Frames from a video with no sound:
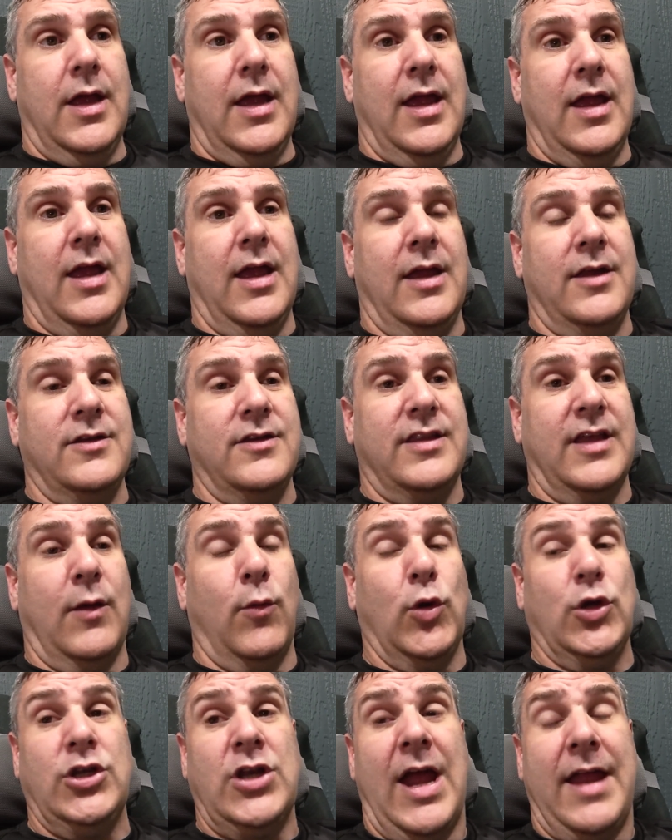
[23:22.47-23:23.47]
and they
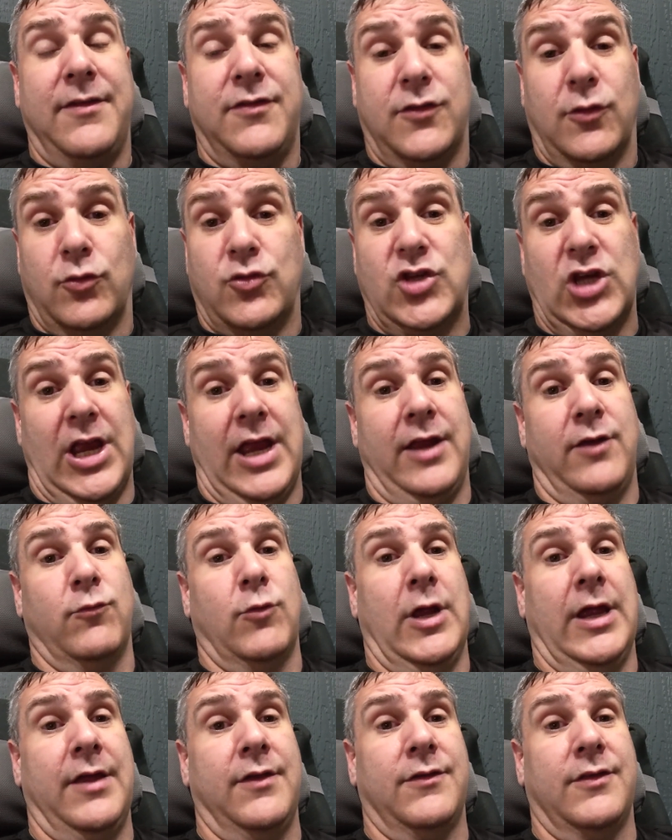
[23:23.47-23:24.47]
were nicer chain
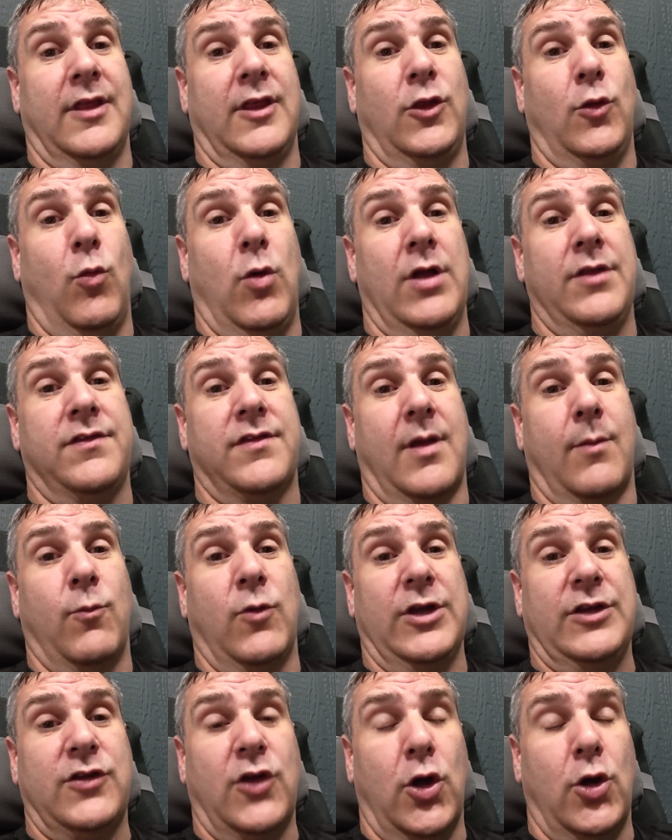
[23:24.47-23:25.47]
rings than the ones I'm
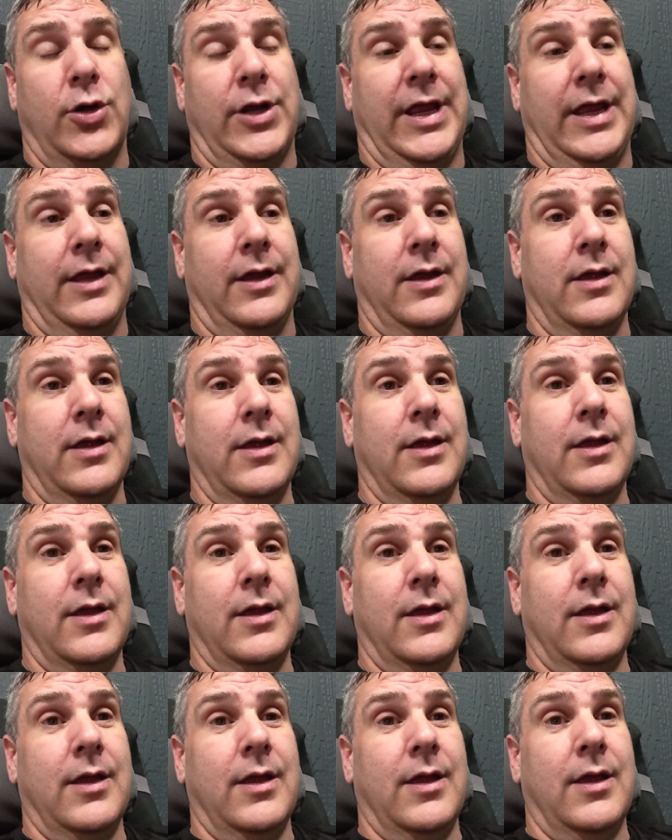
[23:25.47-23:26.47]
returning,
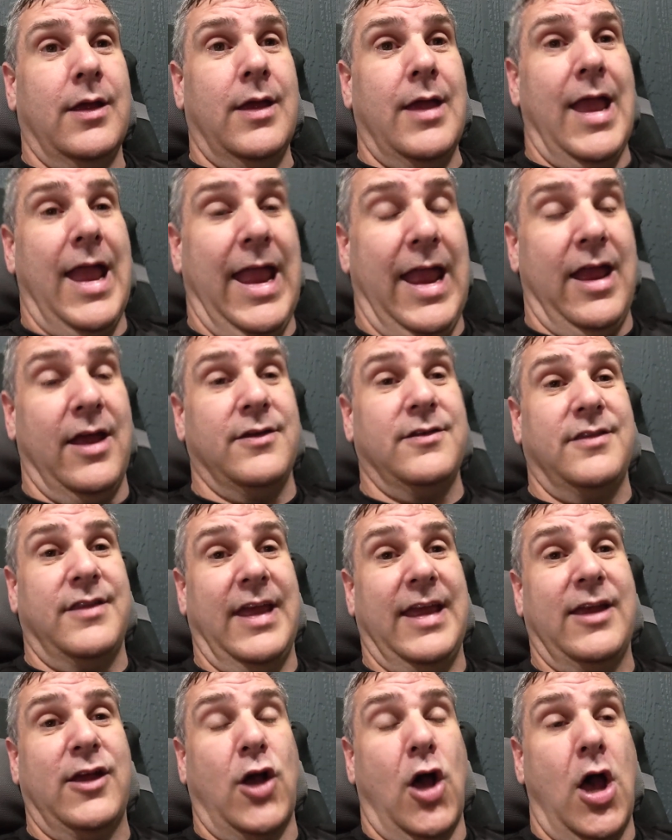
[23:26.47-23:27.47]
and
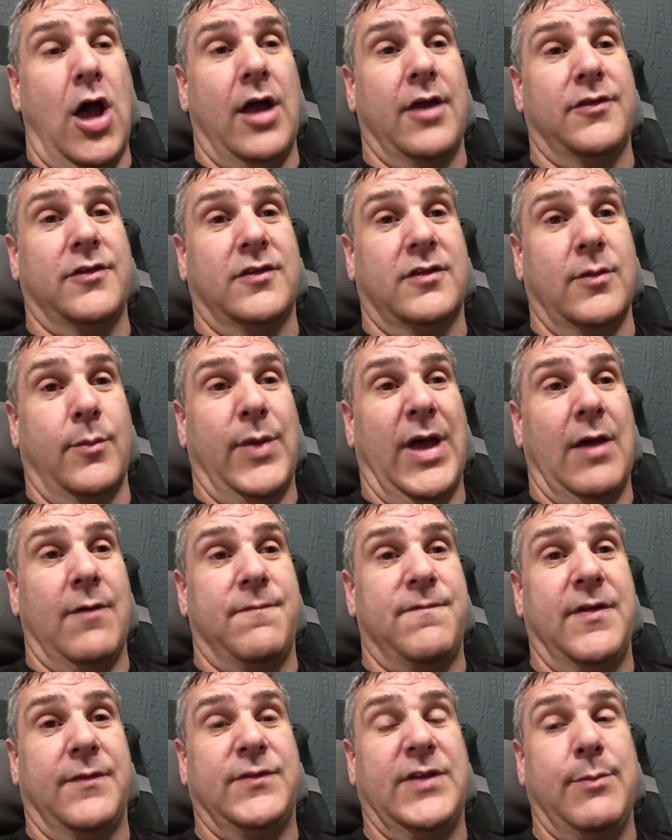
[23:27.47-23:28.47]
they cost
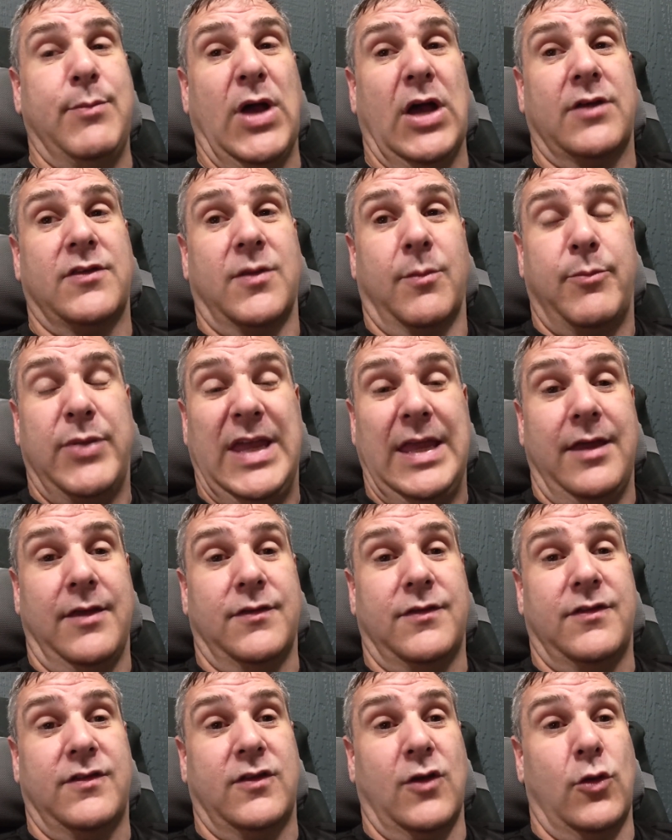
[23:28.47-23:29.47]
about $50 a
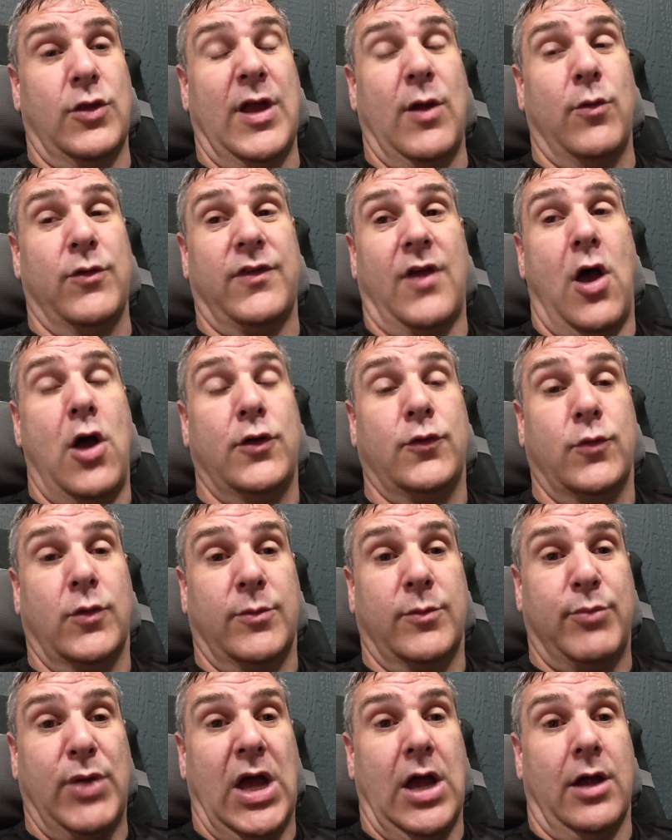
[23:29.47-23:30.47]
piece. So there was
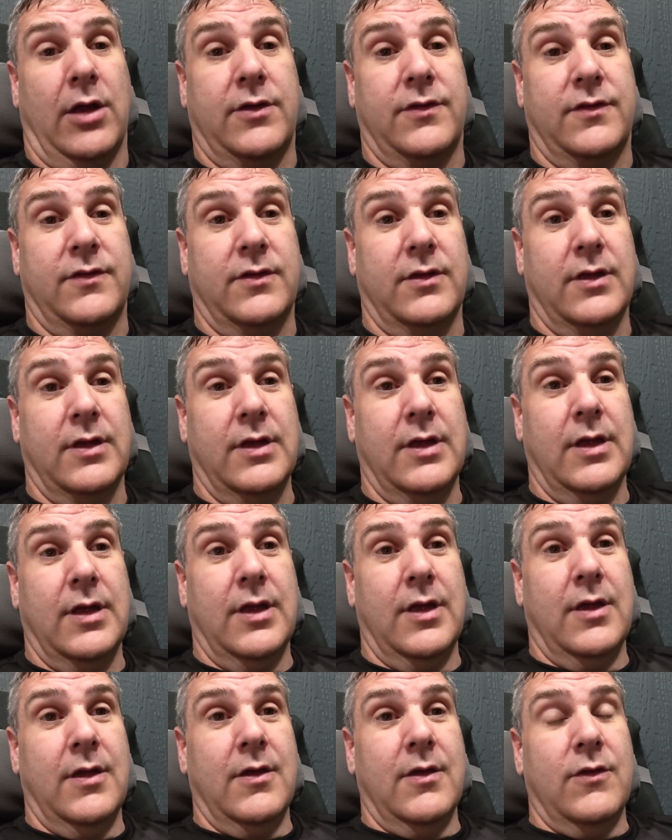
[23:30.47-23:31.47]
$100.
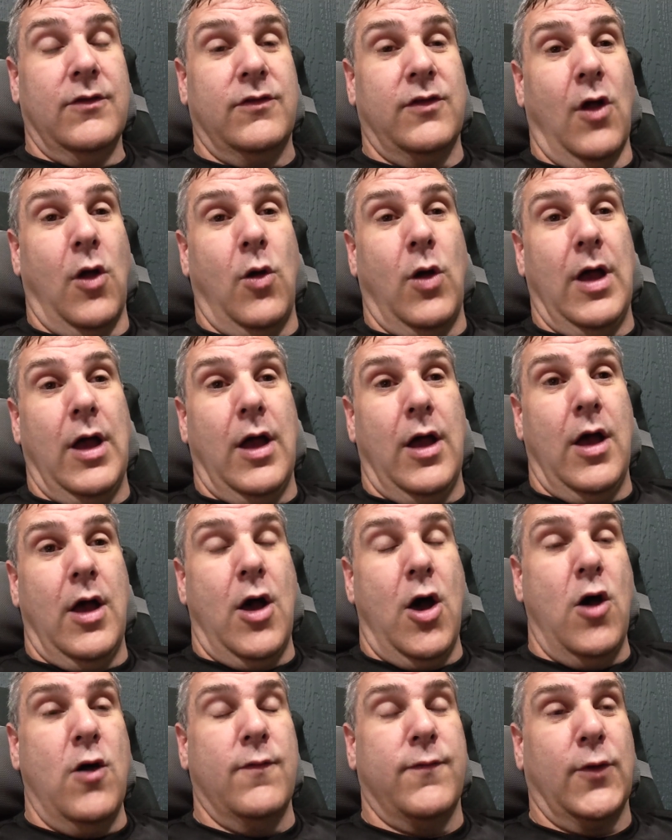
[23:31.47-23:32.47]
So
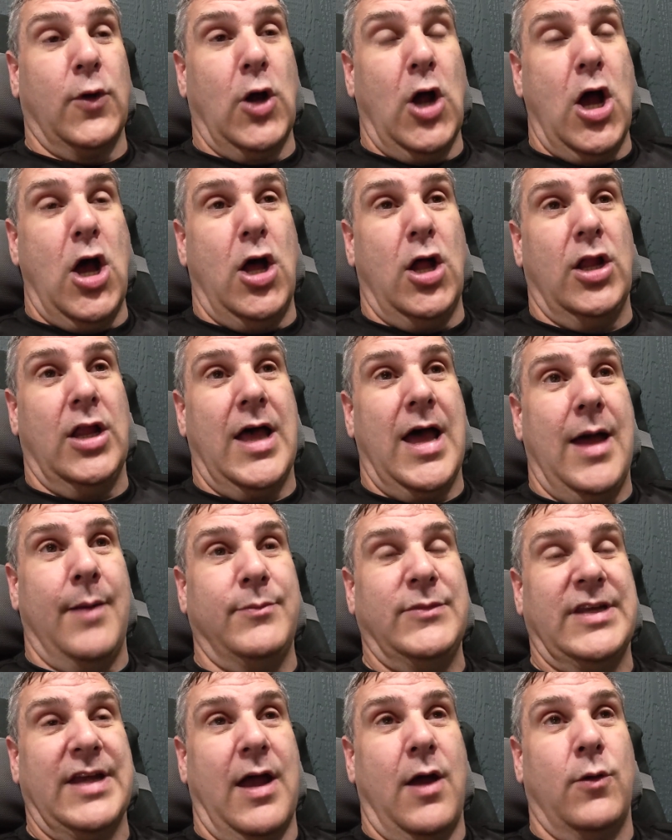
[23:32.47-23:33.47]
overall,
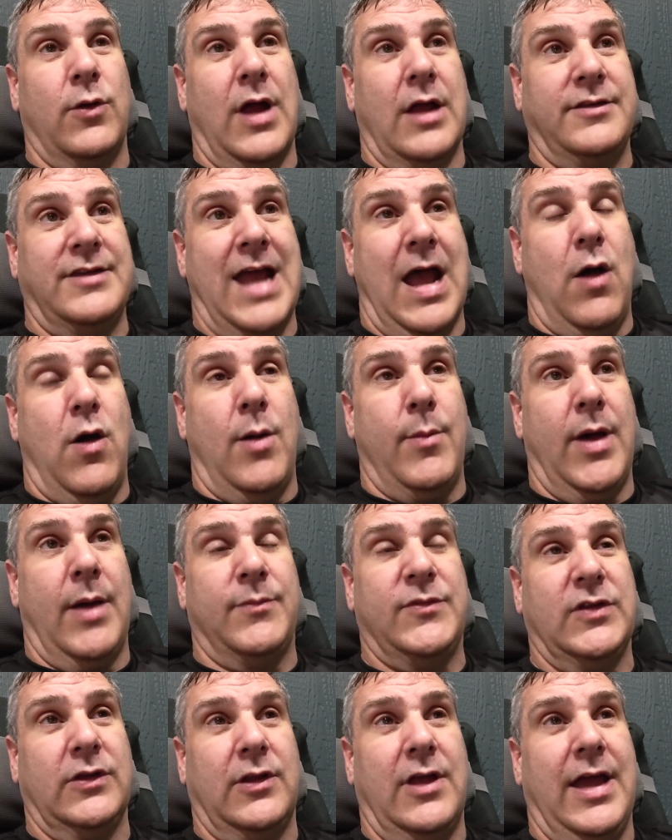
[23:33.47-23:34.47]
I'm down. Now I'm
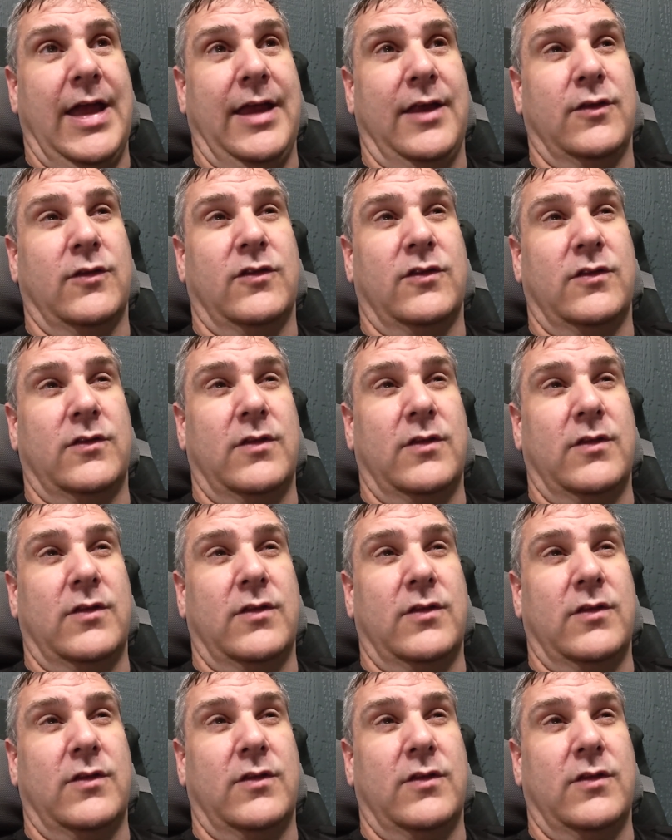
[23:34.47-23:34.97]
up to like